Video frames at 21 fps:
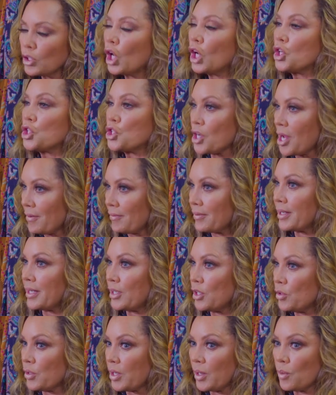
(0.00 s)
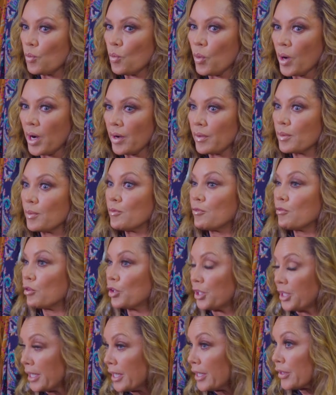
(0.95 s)
longevity. You can wear them
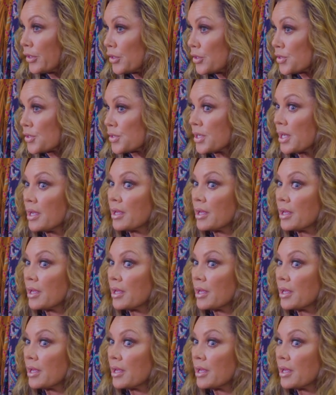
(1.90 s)
for years.